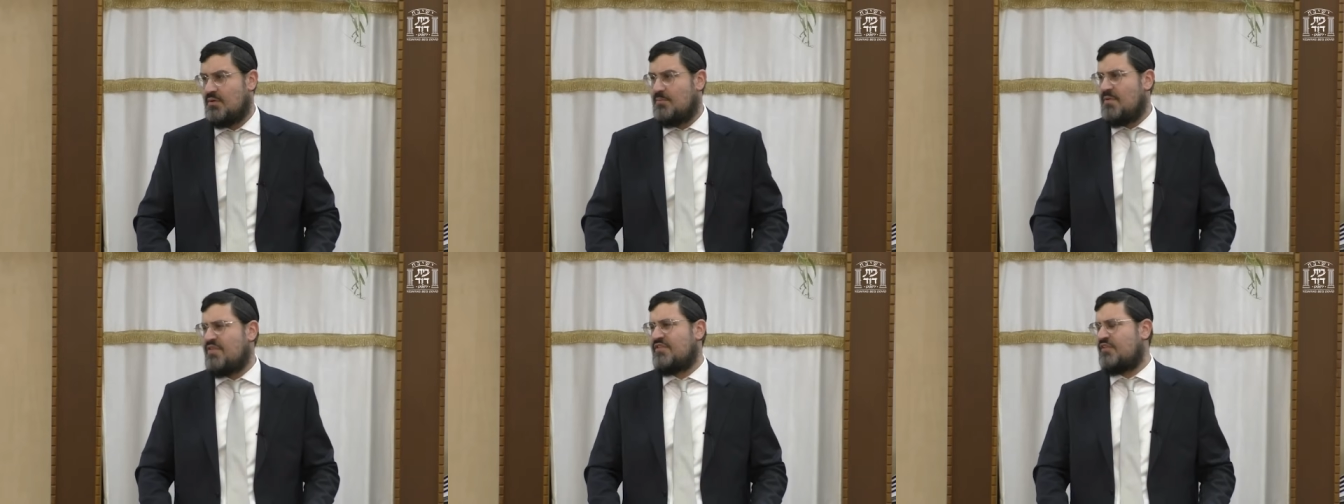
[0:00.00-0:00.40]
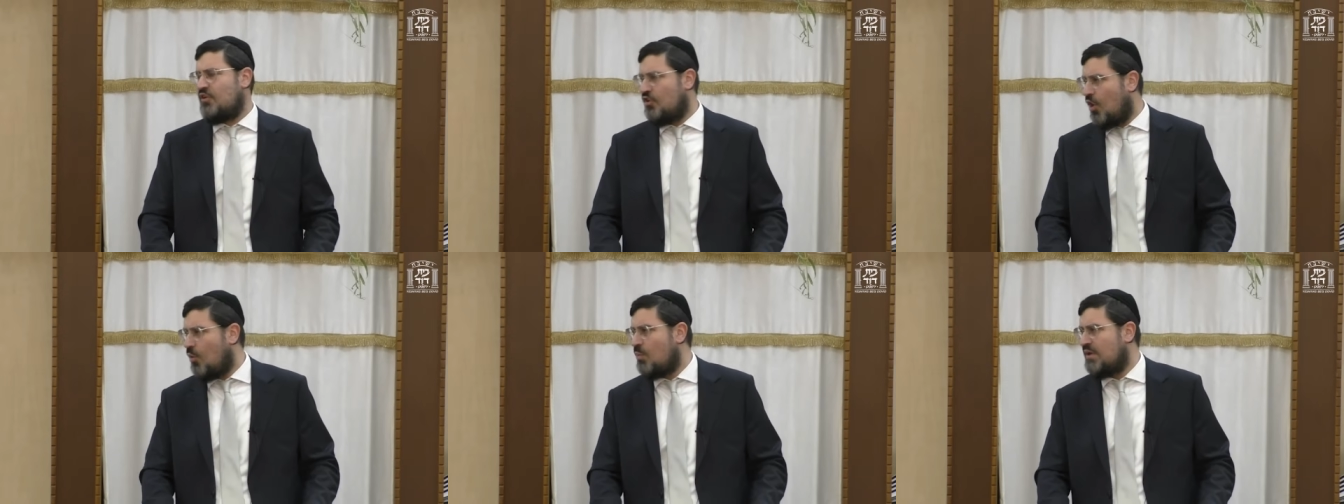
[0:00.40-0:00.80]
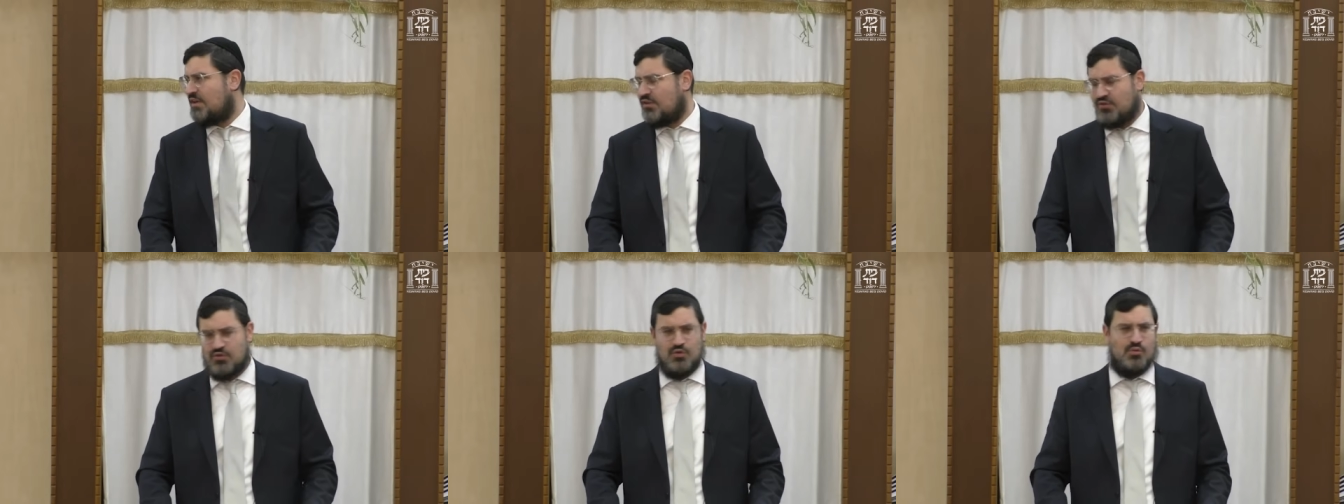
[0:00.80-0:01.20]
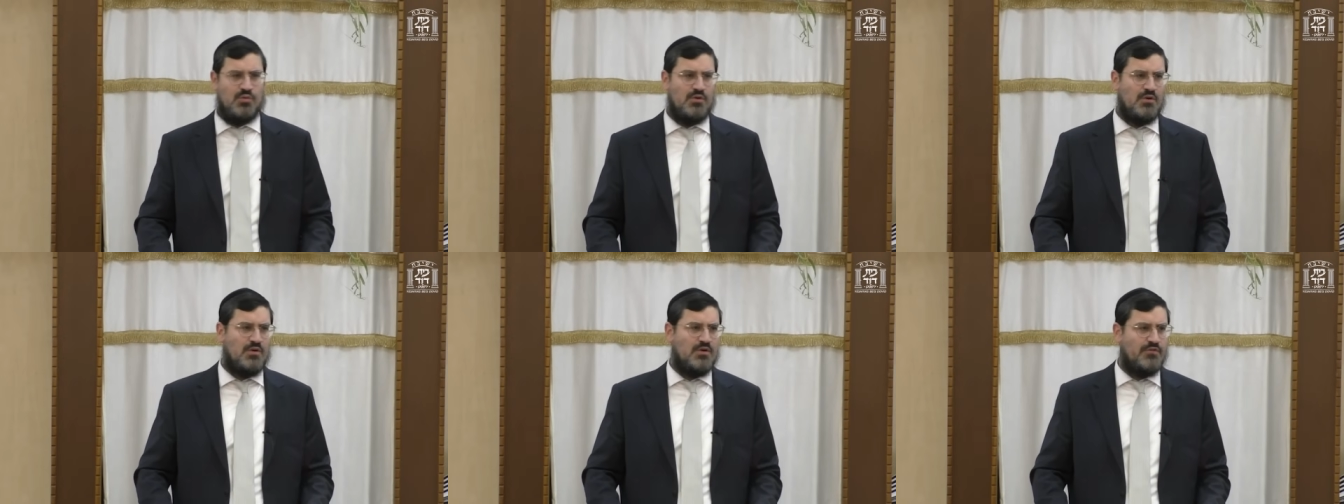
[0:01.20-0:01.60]
but there's a lot we can do
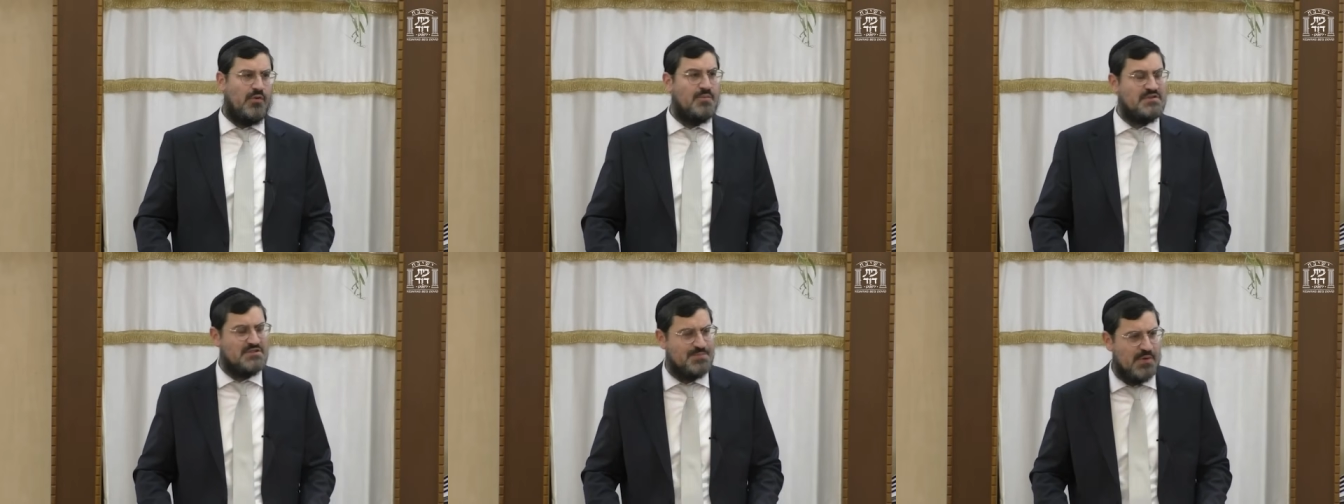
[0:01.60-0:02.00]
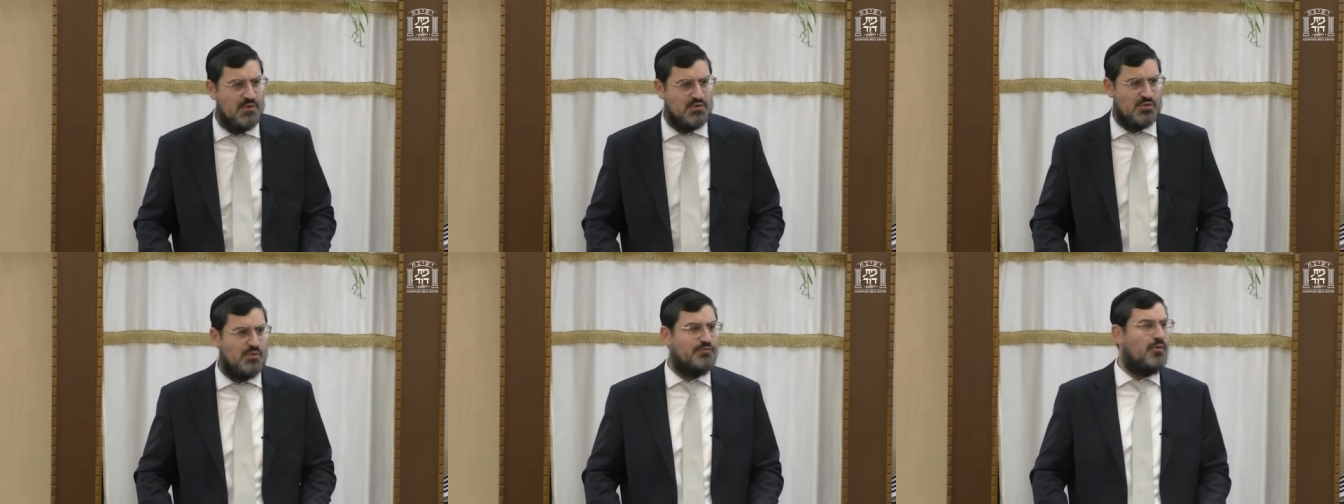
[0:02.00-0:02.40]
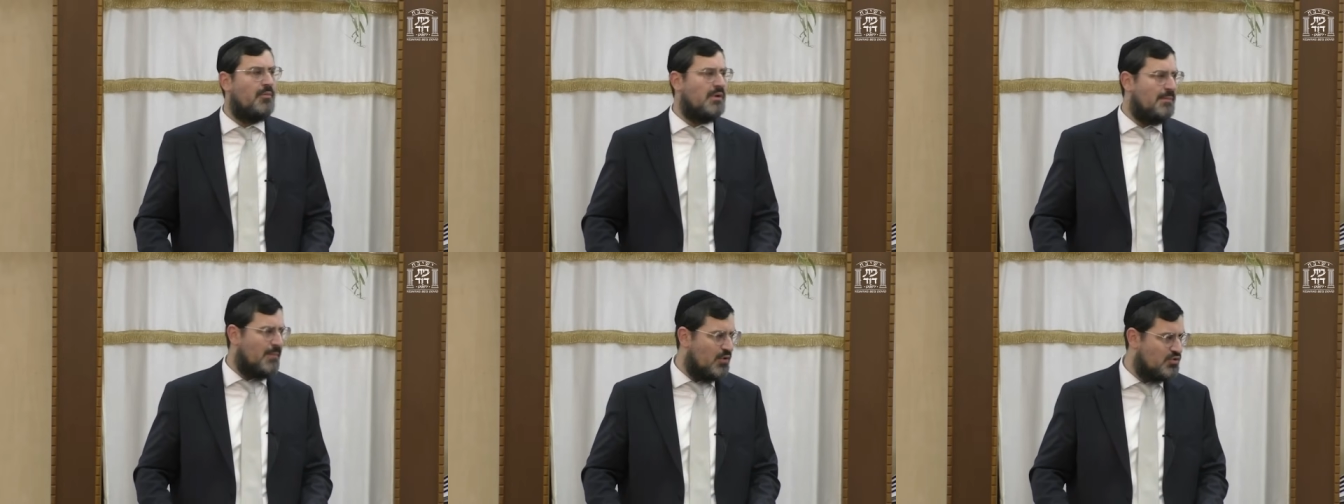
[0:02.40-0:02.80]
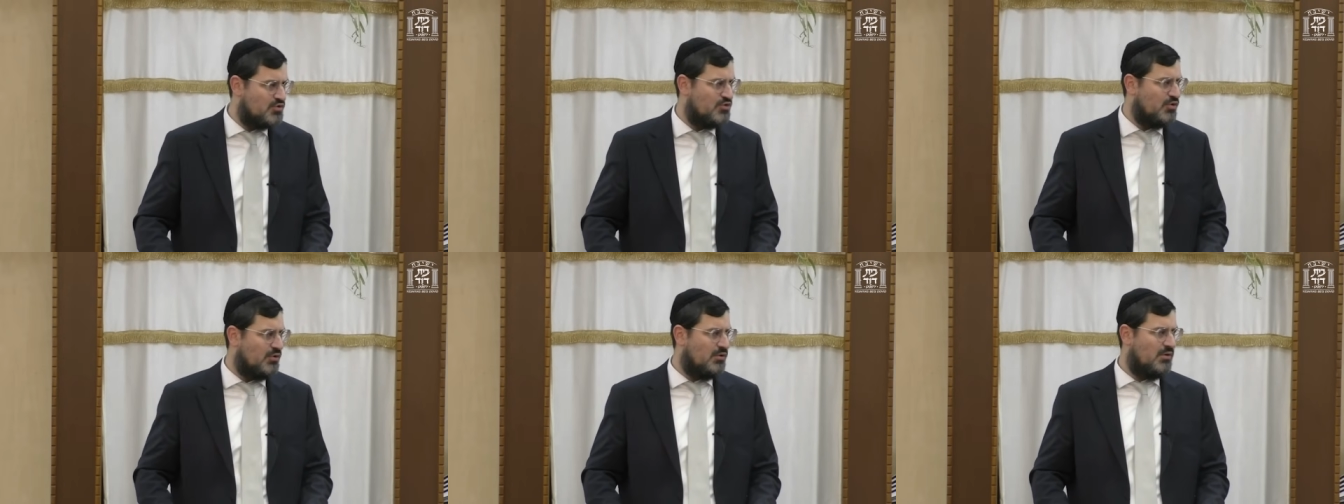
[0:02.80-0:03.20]
from a spiritual, from an
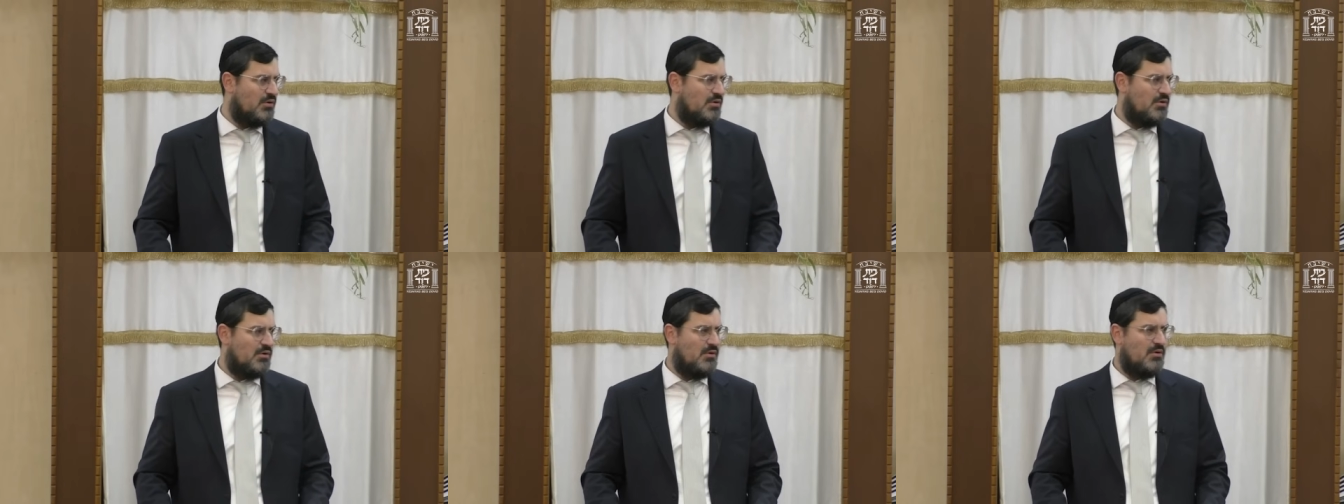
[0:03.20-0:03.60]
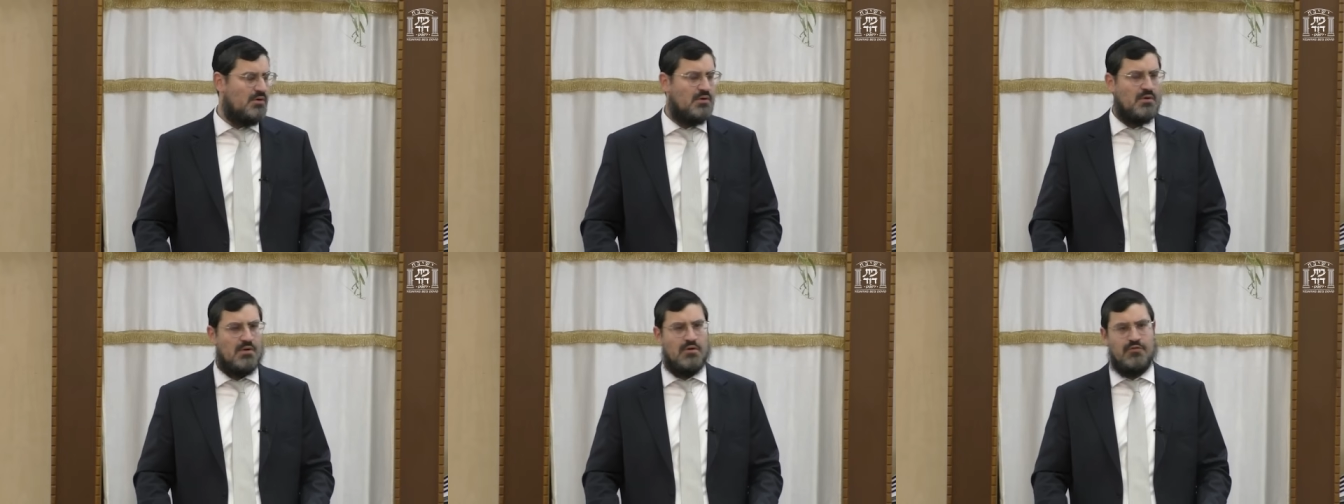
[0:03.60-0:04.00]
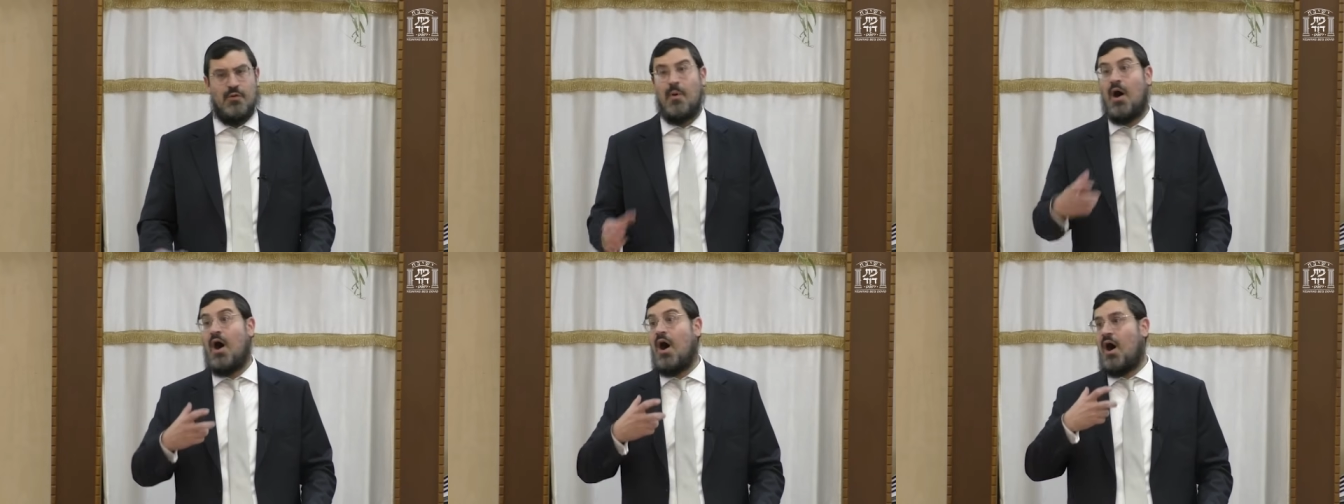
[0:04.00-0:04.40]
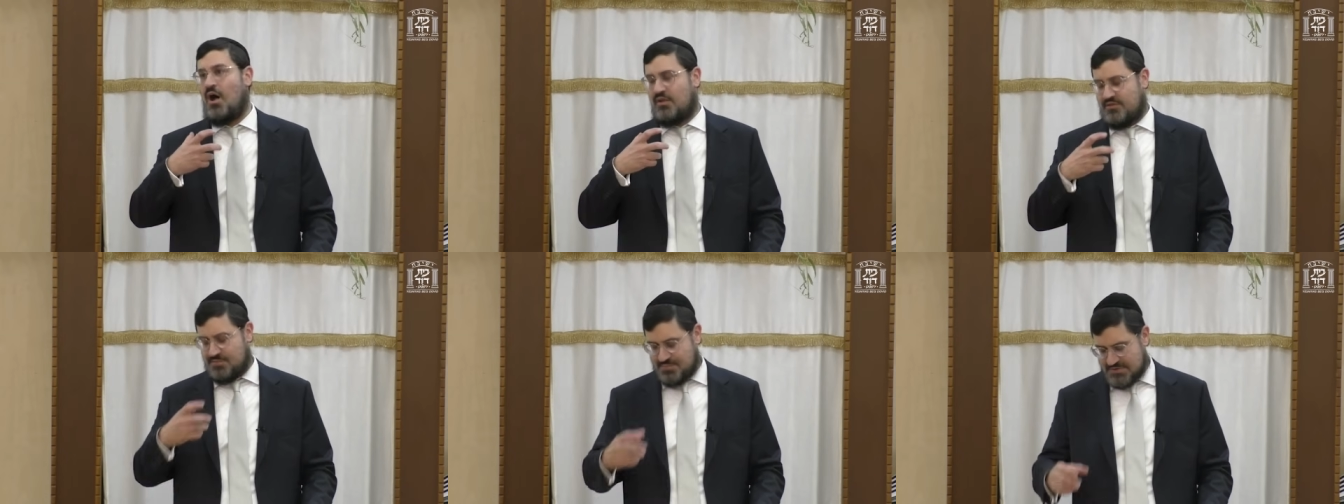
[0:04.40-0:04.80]
emotional, from a
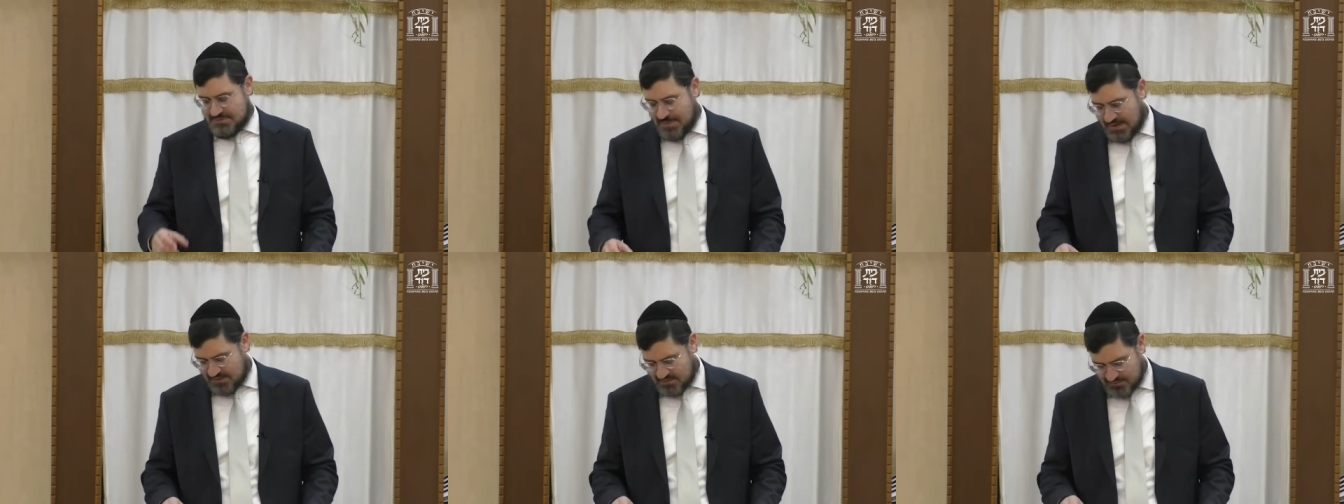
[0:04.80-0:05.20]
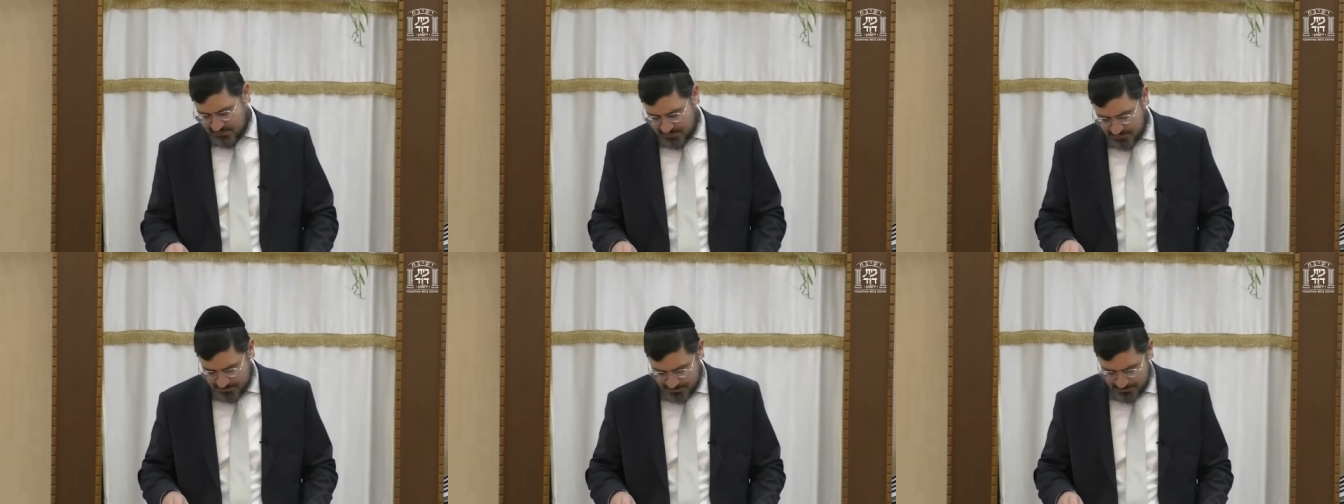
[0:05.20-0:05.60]
heart perspective.